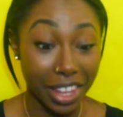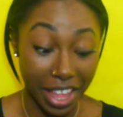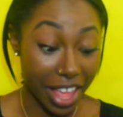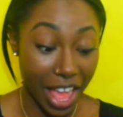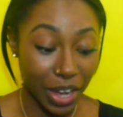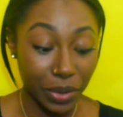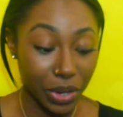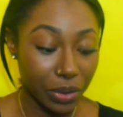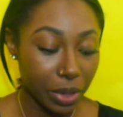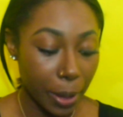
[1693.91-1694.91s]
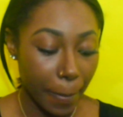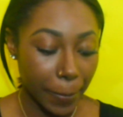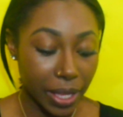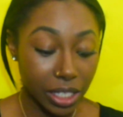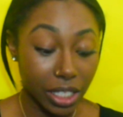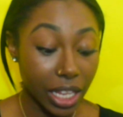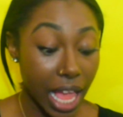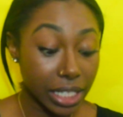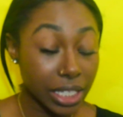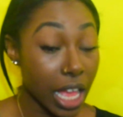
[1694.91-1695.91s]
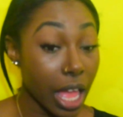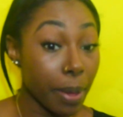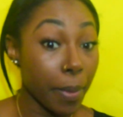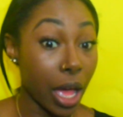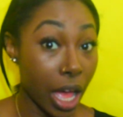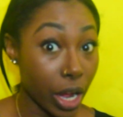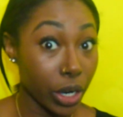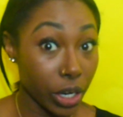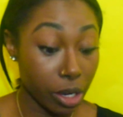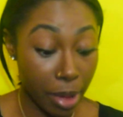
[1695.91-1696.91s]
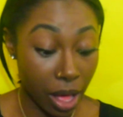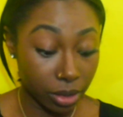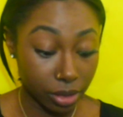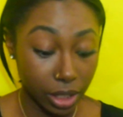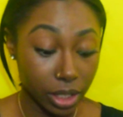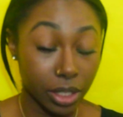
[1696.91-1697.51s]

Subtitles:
Like, I don't know. Because the last time I heard about